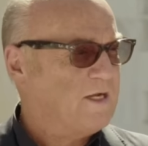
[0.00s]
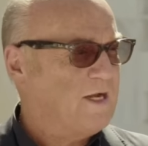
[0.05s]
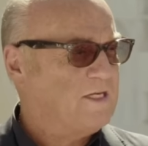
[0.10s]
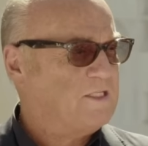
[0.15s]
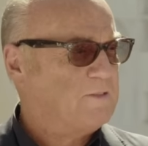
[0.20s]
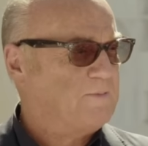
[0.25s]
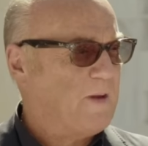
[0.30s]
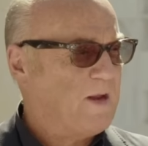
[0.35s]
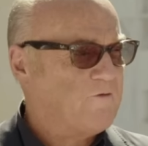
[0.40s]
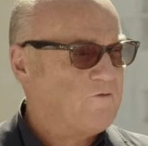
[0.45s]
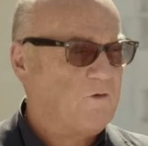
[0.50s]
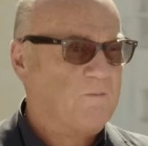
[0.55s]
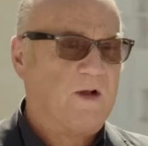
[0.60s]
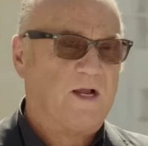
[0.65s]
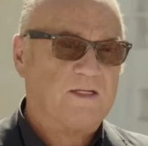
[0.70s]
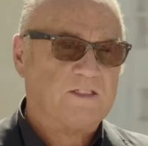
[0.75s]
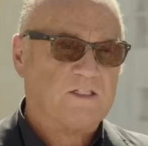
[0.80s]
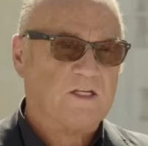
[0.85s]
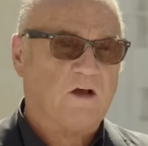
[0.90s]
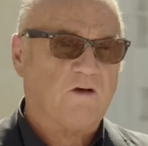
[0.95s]
I speak for
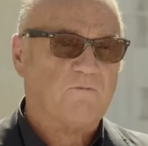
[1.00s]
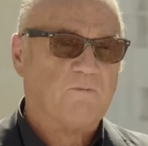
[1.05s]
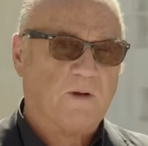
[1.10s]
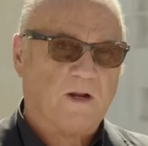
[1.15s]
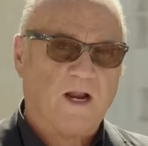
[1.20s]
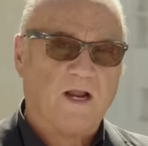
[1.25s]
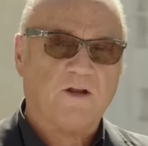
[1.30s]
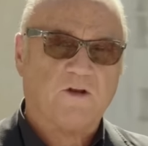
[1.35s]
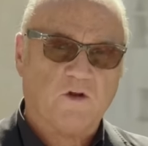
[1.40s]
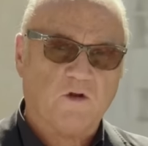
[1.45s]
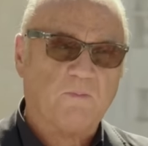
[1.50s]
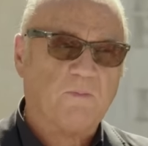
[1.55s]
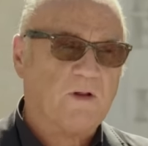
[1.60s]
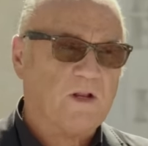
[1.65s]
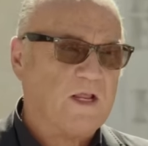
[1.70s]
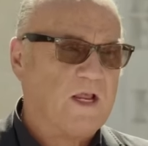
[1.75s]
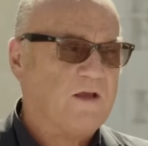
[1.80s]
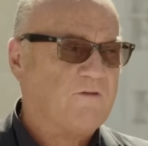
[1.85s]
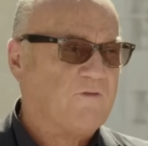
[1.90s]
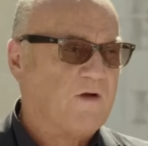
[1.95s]
myself, but I do
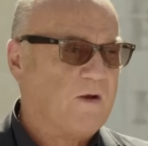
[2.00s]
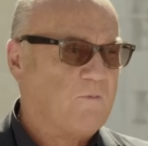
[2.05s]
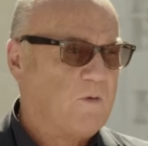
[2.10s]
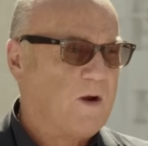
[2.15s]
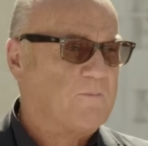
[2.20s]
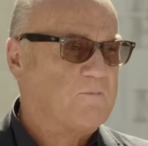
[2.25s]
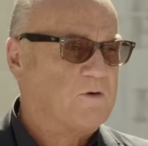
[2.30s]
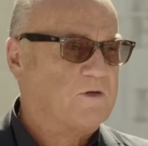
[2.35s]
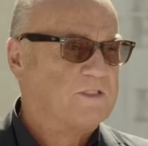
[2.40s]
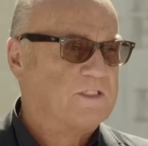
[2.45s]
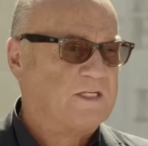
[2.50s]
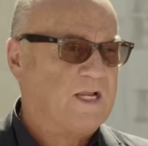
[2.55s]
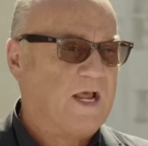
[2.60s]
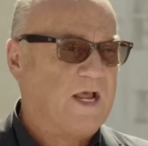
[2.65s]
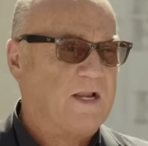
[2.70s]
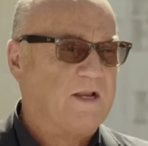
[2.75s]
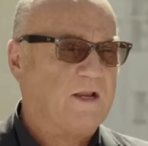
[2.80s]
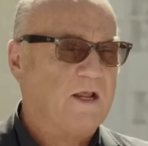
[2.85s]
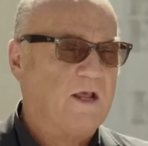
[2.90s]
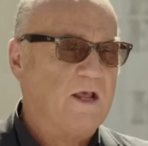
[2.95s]
believe I
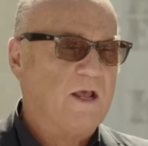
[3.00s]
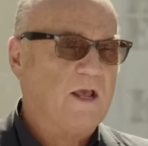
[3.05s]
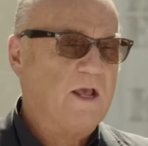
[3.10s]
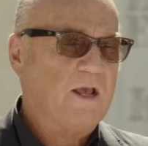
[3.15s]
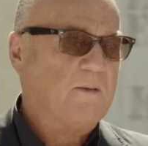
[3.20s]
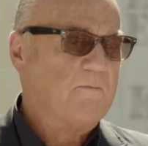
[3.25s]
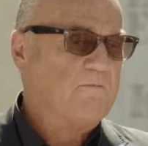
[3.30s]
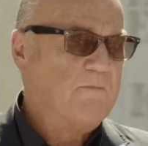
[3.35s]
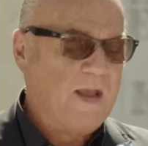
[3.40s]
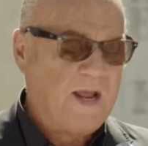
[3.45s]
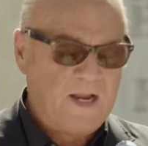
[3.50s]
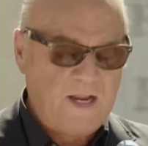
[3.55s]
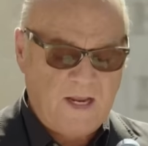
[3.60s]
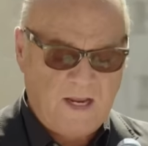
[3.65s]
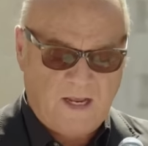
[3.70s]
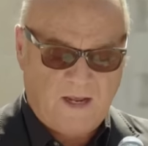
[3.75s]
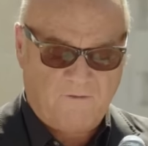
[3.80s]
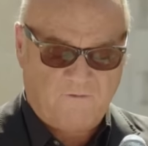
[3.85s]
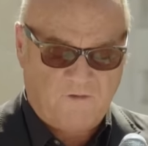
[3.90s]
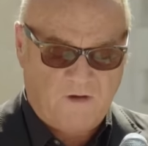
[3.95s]
represent
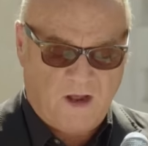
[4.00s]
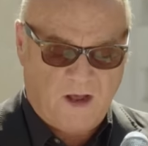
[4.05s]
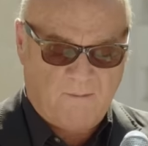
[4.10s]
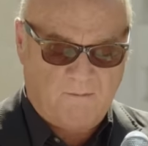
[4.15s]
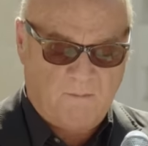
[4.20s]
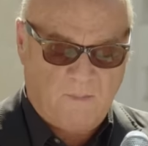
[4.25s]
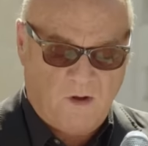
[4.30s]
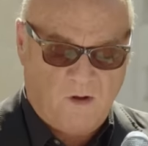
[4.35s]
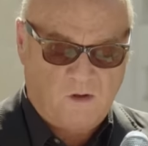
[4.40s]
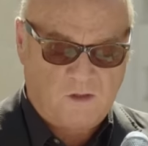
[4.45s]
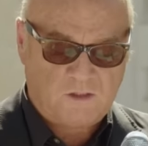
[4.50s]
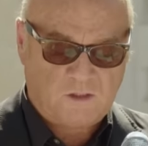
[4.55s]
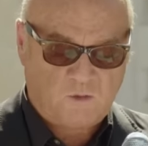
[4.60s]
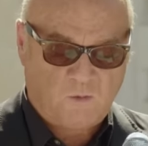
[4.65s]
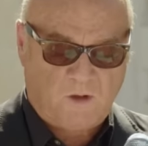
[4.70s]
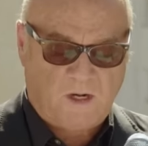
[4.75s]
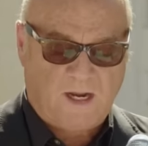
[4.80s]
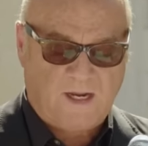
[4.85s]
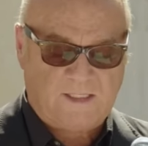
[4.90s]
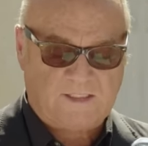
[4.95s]
many, if not most,
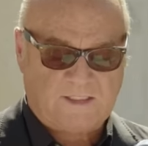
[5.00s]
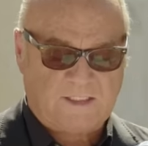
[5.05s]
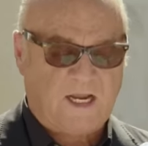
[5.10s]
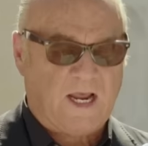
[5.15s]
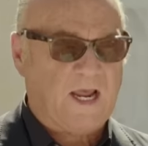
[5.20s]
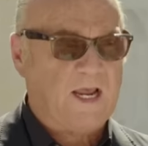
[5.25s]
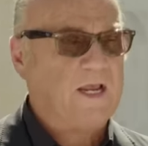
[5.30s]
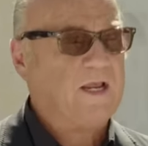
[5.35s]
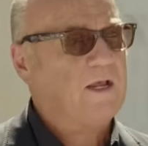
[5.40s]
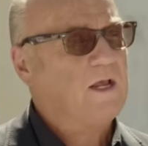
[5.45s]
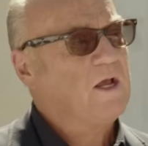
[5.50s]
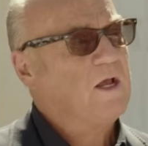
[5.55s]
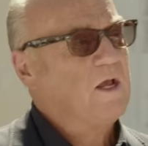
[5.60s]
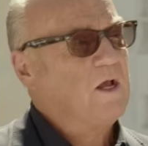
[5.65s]
when I say,